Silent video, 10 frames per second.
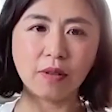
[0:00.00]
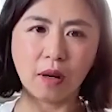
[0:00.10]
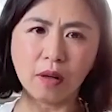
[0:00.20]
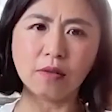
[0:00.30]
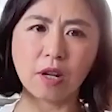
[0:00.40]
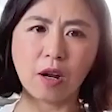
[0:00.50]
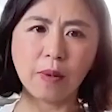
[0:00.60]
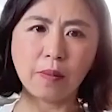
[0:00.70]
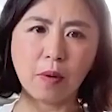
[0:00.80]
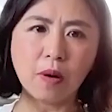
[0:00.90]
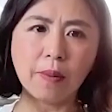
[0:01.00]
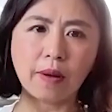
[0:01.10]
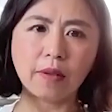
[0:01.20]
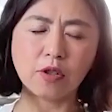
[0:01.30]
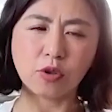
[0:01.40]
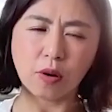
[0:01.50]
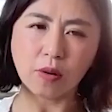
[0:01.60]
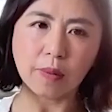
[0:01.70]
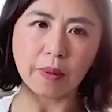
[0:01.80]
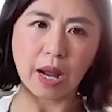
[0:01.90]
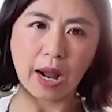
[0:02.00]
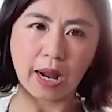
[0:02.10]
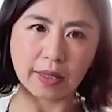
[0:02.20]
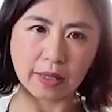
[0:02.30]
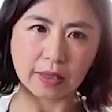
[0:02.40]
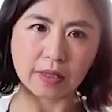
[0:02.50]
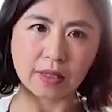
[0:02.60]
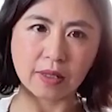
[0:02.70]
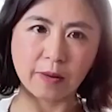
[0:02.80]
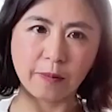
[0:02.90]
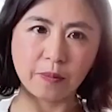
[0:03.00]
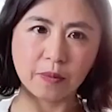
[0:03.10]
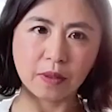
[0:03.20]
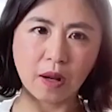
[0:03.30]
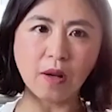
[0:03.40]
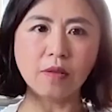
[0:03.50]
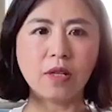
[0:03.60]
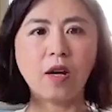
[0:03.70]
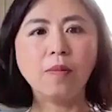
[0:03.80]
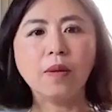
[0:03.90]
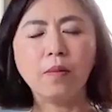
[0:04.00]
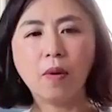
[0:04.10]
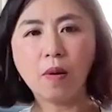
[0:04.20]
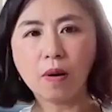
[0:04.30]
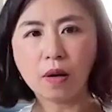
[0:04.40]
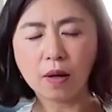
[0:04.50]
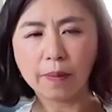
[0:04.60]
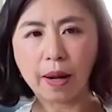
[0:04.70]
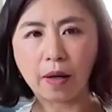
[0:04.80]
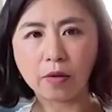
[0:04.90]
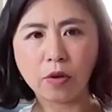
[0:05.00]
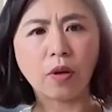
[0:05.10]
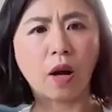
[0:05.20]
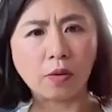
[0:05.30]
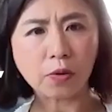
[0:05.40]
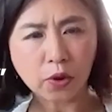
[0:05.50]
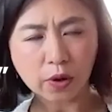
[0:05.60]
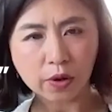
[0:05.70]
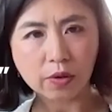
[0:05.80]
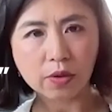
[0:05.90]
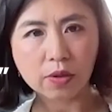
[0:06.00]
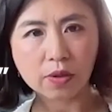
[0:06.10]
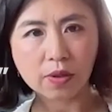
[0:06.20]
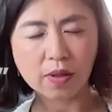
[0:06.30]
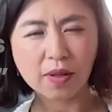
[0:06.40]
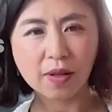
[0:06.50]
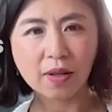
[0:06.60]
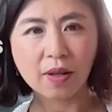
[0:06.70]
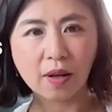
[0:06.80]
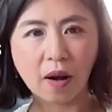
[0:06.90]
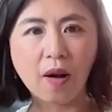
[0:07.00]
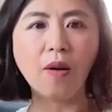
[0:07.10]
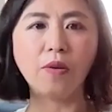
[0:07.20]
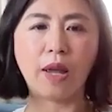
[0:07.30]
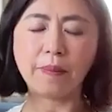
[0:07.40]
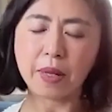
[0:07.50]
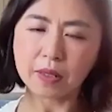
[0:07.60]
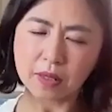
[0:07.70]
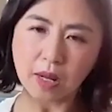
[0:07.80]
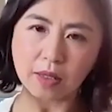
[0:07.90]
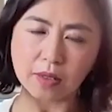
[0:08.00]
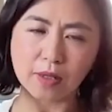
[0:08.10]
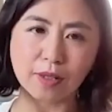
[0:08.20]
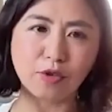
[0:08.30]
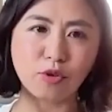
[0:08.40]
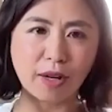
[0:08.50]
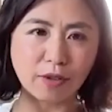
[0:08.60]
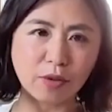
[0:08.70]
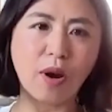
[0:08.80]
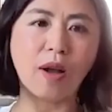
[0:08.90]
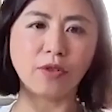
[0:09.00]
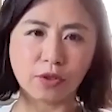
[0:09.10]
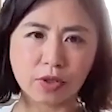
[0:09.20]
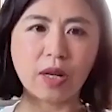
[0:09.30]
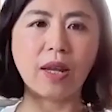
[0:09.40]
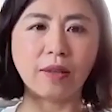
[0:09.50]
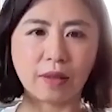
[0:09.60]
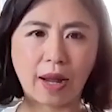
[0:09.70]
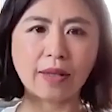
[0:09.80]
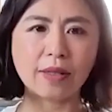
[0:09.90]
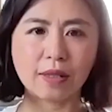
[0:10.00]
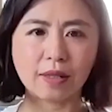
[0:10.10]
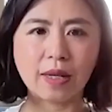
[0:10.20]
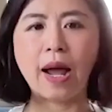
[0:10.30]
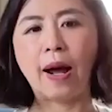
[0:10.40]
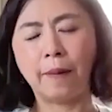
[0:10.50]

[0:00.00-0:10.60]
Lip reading: Oh, tell me more about the story behind it. Oh, tell me more about your concerns. Oh, that makes sense. And try to understand that. Yeah.